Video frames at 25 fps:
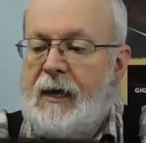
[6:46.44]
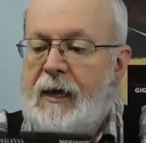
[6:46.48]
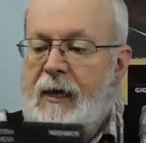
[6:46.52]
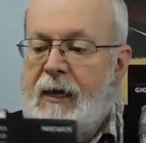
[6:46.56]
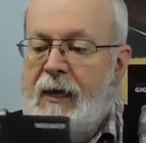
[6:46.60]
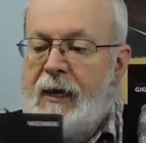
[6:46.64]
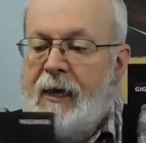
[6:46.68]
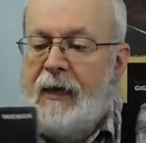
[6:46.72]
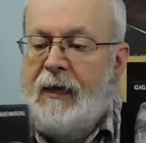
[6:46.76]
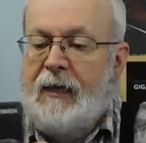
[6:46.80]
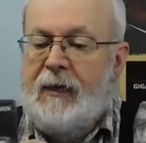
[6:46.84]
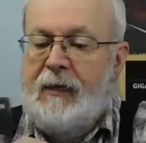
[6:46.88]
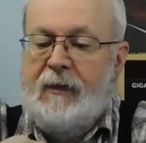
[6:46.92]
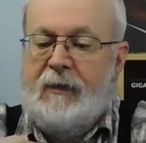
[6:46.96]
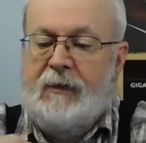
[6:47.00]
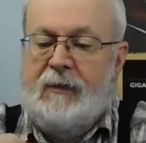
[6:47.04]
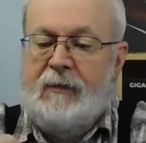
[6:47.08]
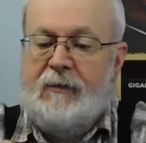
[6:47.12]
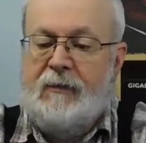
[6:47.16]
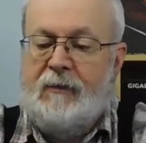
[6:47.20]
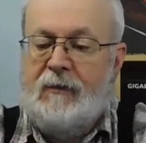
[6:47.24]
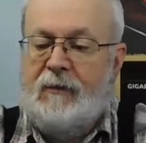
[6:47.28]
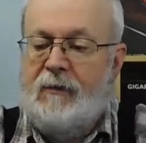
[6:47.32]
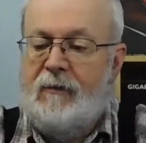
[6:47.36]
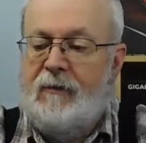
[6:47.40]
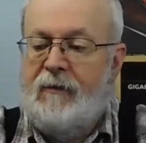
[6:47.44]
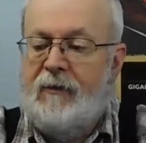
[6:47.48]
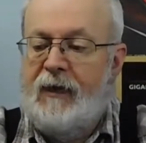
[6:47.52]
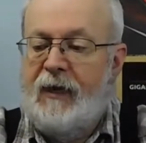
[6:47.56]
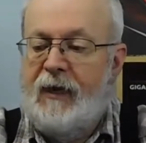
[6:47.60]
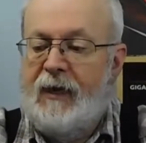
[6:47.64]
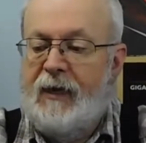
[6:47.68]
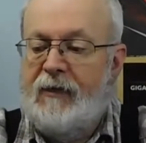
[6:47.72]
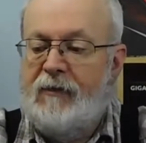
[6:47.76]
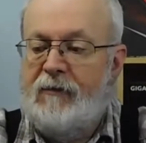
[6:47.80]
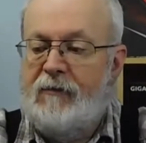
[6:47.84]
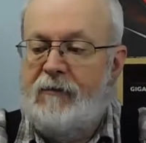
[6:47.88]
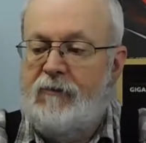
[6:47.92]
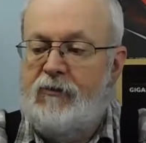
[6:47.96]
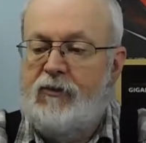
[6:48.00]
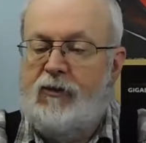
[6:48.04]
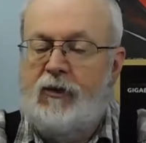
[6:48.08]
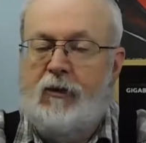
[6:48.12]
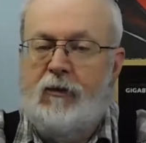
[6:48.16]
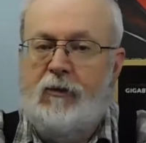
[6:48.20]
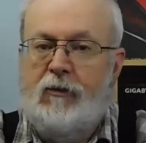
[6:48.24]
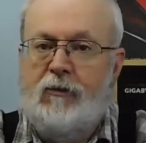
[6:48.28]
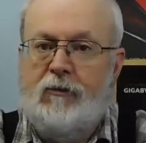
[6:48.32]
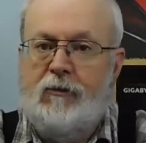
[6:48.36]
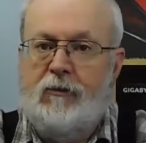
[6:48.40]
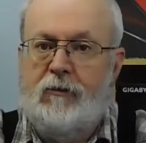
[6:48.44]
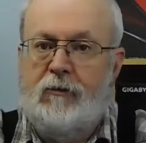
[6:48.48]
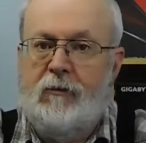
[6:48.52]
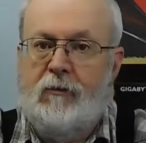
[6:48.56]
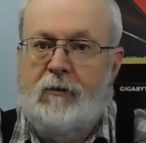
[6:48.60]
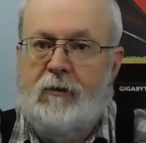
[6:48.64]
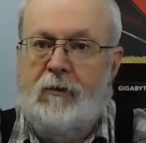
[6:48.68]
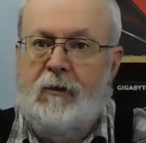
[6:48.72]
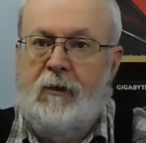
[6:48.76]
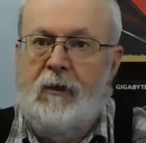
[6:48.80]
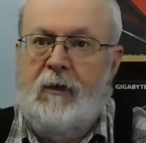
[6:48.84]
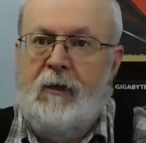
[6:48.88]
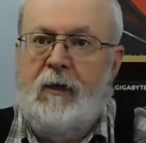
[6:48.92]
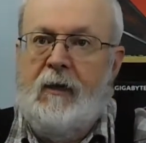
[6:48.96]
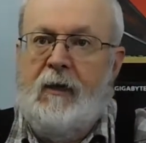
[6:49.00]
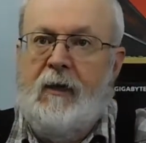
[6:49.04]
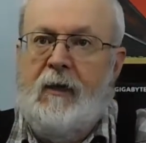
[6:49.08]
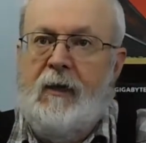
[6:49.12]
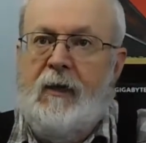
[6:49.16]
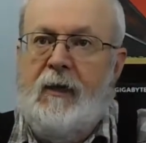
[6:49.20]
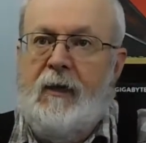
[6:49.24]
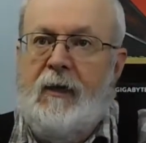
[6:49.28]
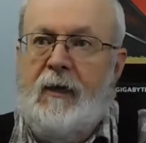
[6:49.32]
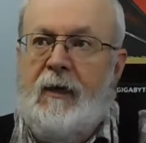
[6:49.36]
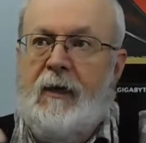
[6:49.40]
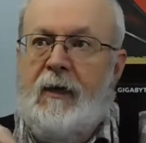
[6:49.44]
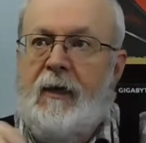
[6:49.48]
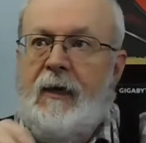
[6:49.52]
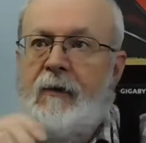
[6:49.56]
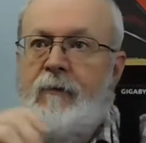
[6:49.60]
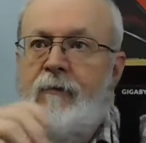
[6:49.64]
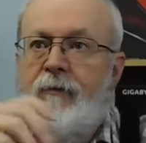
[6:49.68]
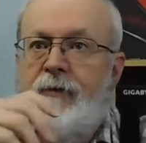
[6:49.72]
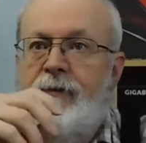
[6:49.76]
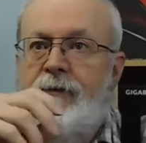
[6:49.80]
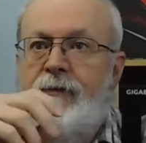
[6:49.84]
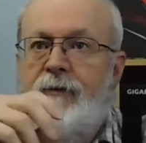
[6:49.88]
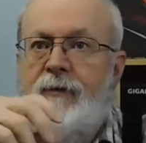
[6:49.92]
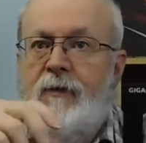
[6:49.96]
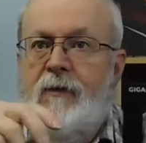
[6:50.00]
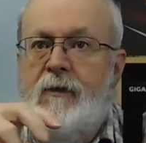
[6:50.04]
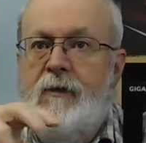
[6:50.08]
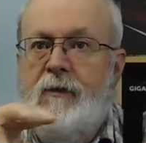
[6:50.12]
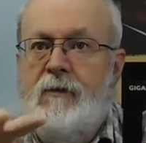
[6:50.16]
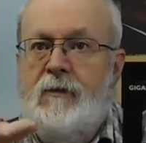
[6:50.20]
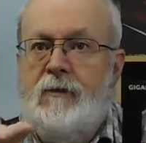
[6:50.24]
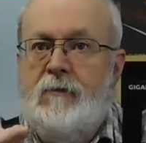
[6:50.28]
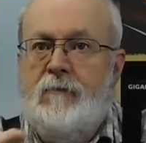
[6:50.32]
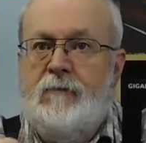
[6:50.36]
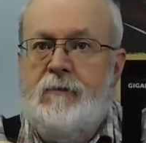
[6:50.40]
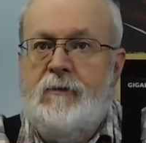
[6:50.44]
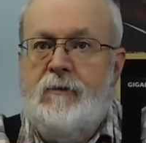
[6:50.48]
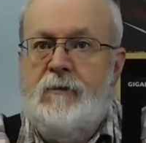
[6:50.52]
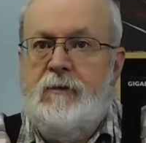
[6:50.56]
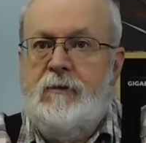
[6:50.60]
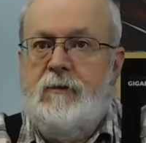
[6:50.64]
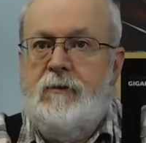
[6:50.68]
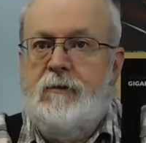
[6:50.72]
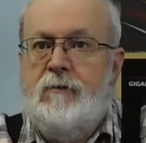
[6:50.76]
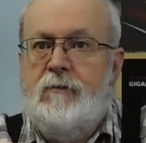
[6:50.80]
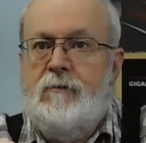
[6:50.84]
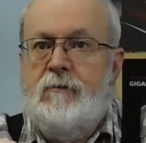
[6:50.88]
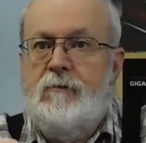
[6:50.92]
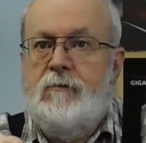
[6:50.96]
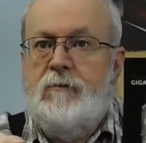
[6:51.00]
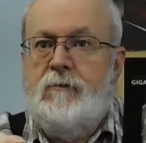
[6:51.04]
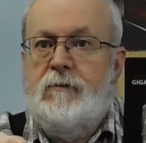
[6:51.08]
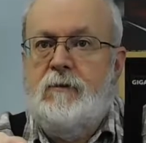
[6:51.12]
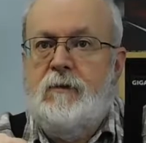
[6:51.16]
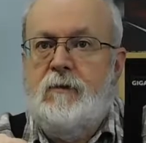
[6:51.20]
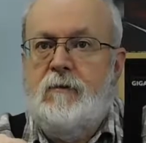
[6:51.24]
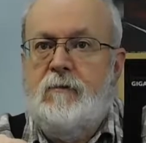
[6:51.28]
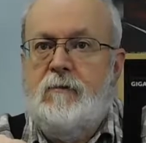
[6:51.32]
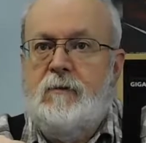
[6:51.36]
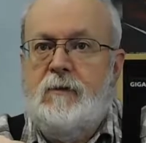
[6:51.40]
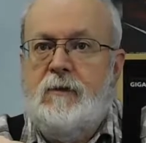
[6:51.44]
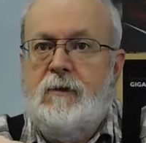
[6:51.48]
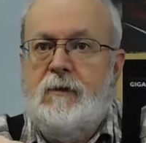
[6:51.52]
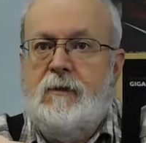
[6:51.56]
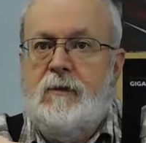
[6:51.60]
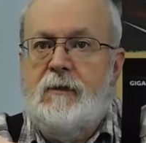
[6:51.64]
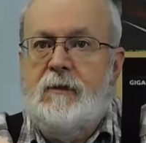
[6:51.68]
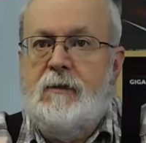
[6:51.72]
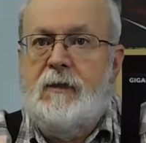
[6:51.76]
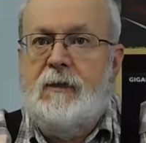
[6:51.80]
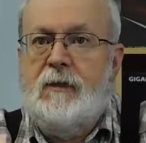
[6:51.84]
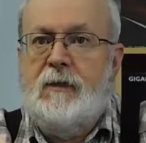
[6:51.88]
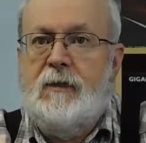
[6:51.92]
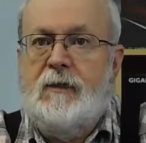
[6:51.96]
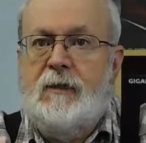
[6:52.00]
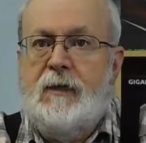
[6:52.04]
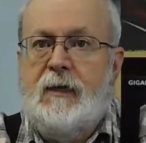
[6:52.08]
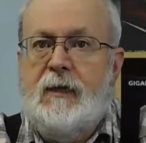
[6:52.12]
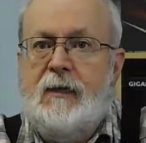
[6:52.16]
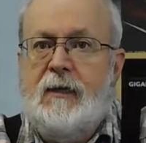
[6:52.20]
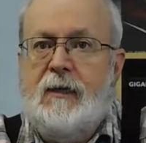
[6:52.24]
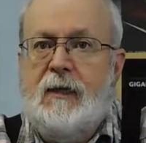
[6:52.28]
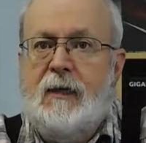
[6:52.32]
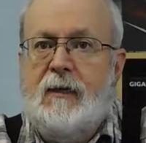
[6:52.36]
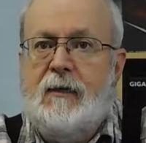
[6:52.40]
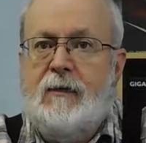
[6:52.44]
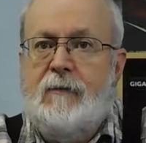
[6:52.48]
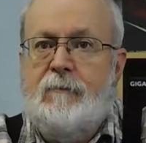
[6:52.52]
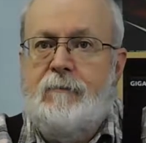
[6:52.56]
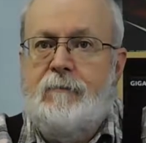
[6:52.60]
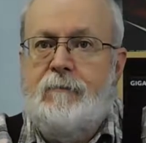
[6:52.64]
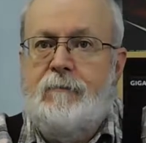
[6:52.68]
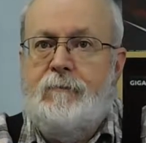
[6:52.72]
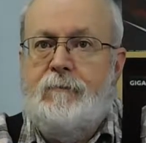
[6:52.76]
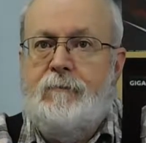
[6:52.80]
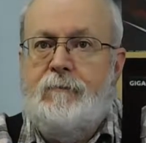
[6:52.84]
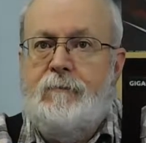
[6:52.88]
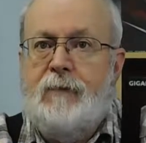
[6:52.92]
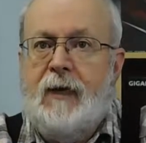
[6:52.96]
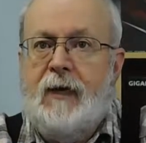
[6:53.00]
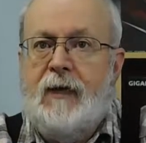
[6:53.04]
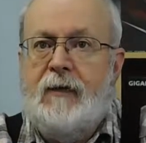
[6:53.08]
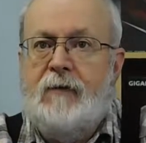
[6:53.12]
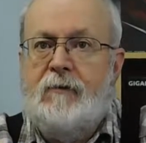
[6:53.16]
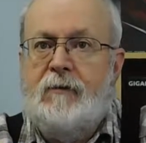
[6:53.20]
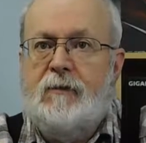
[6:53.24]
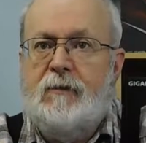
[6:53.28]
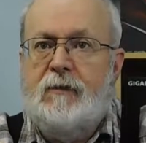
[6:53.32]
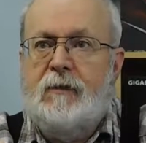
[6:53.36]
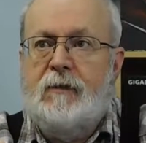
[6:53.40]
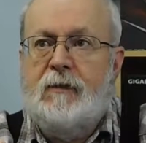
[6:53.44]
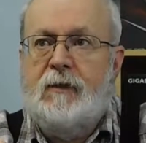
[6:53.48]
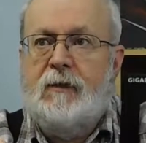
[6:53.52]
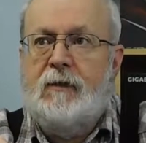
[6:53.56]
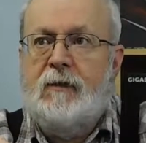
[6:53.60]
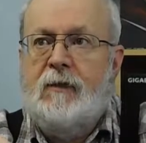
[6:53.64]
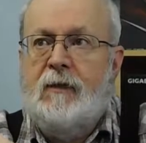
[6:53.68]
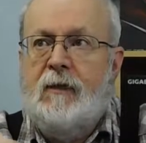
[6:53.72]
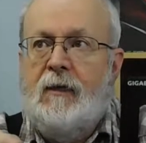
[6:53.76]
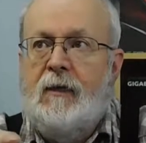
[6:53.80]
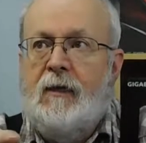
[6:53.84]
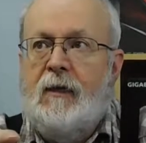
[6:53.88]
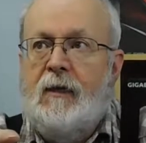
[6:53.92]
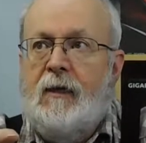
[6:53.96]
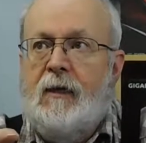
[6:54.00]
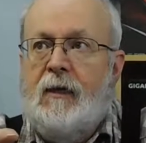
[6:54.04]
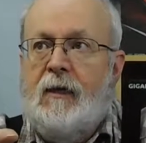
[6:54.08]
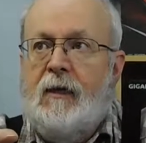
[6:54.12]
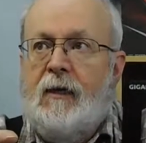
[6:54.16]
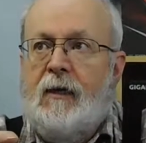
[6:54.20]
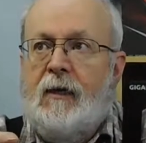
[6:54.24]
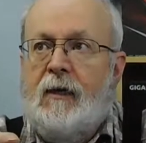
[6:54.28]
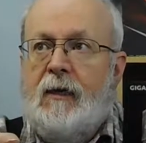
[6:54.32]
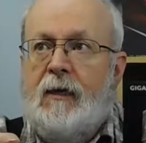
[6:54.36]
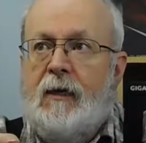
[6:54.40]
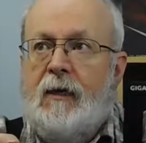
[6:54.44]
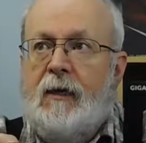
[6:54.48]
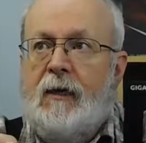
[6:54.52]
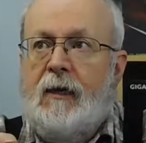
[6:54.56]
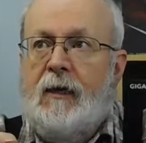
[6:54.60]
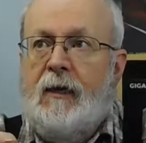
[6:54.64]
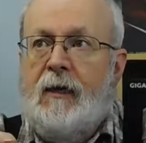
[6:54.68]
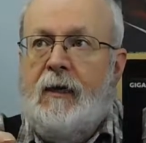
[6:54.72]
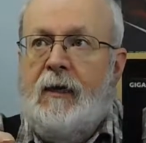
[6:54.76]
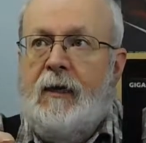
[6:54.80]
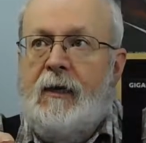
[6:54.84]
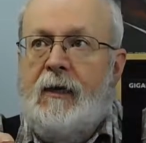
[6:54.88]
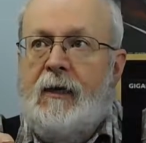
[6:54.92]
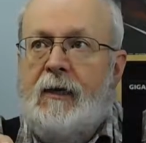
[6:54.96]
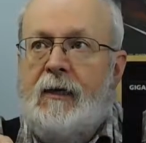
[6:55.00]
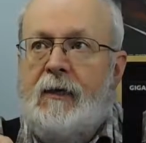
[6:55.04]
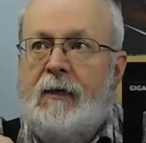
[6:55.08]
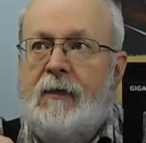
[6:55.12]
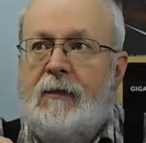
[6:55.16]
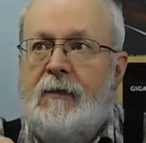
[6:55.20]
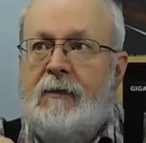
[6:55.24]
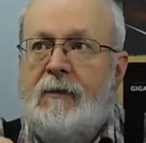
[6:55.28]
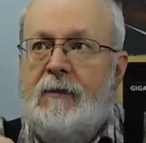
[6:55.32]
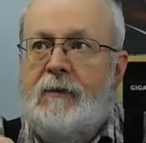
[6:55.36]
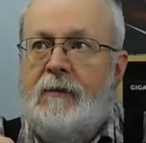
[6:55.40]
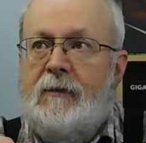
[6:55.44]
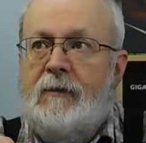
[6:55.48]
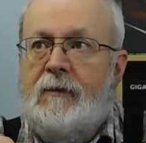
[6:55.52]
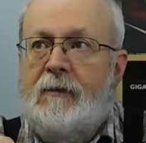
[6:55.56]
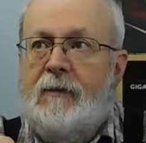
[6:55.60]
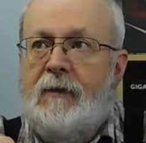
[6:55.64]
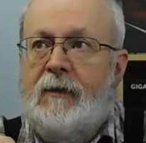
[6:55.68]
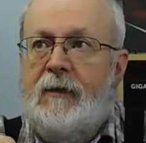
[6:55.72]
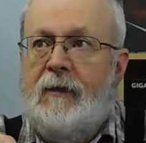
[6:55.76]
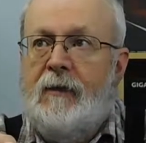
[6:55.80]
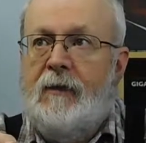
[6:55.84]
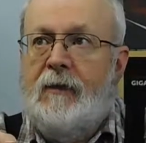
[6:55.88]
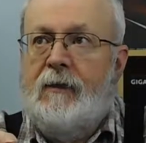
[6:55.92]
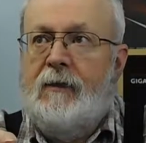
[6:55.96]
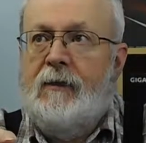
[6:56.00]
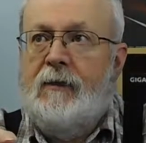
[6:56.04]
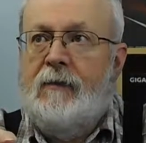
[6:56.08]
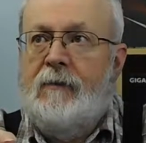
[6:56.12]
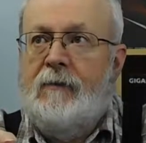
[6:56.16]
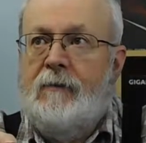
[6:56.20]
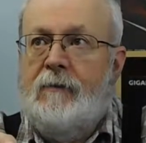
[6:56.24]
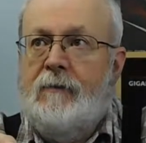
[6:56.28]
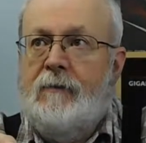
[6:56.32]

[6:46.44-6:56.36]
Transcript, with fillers: and that charger with the with the two Sony uh, NiCad batteries in it. And uh,